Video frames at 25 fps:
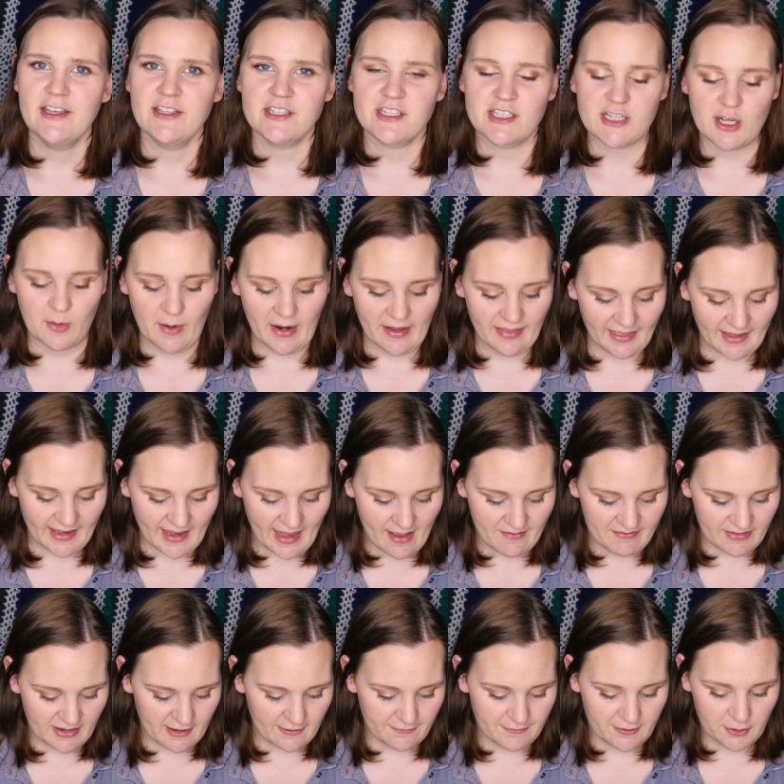So I like
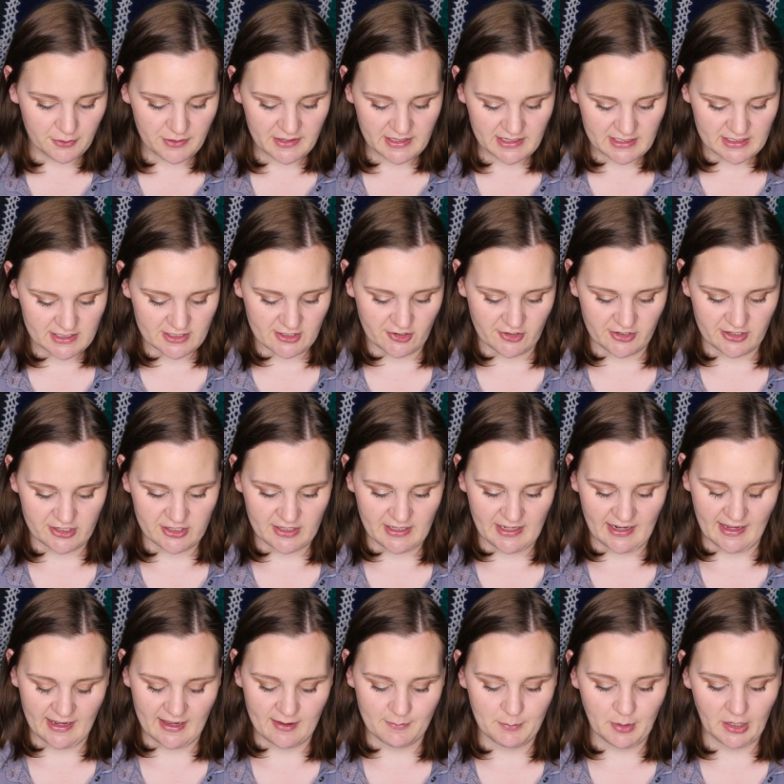having a few things started that
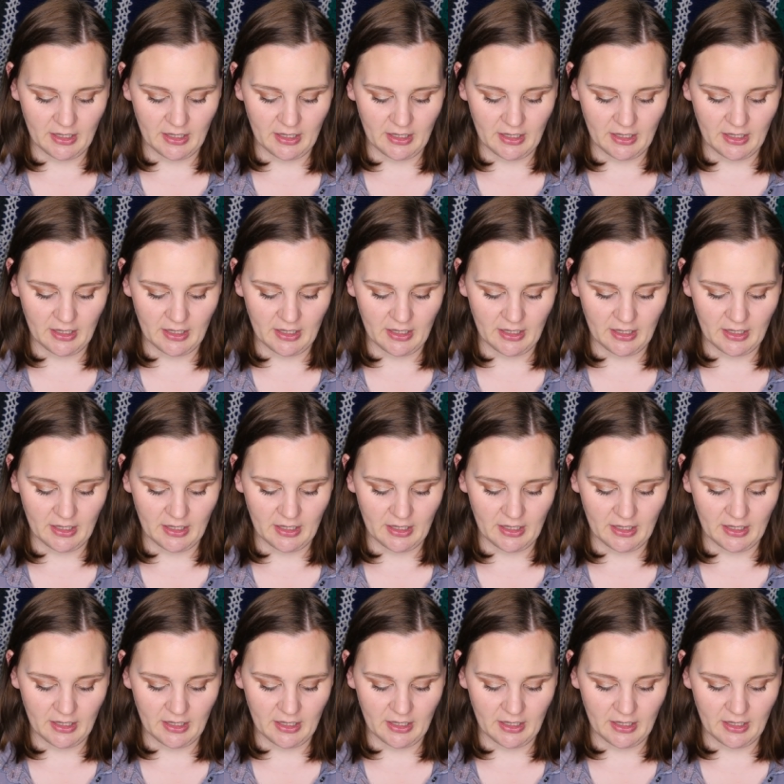I can